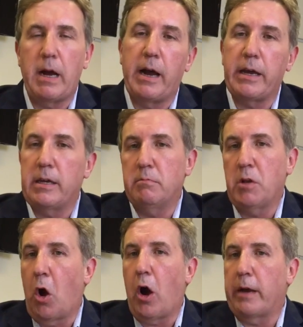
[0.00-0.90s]
8,
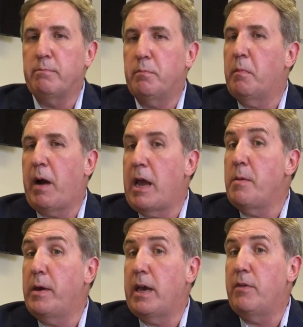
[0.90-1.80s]
9,
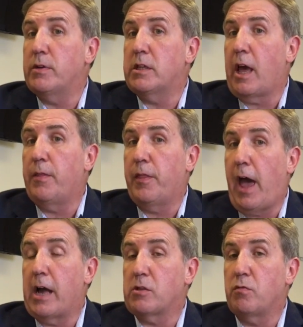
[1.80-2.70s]
maybe even
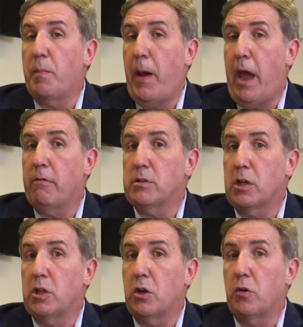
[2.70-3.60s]
10,000 repairers
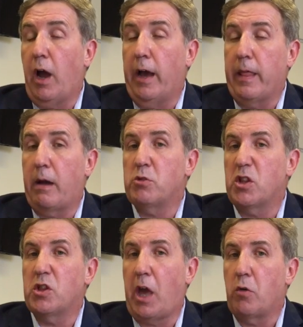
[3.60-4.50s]
in the UK. That was a
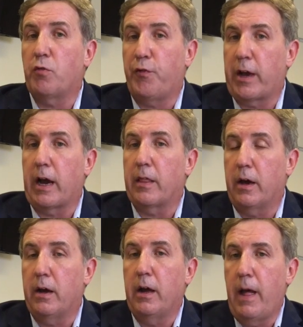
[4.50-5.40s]
settled figure
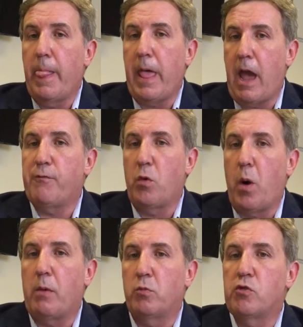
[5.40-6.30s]
that
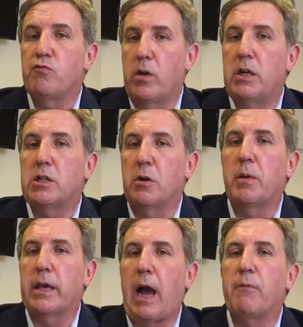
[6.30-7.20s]
everyone was
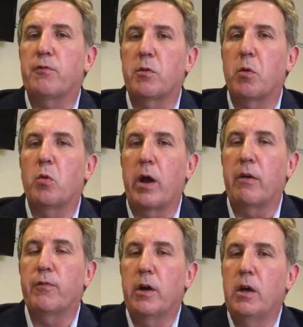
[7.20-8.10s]
reasonably comfortable
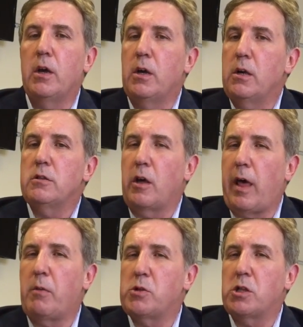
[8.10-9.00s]
with. So
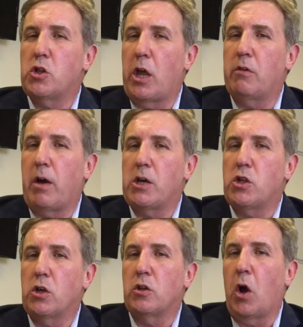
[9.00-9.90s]
that was a
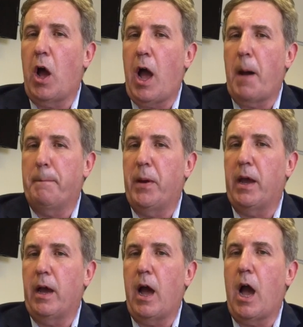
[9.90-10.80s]
generation a
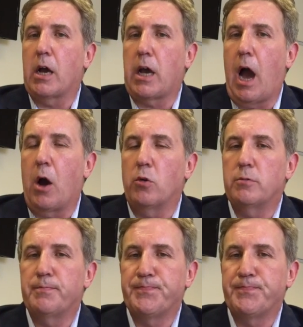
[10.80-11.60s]
bit ago.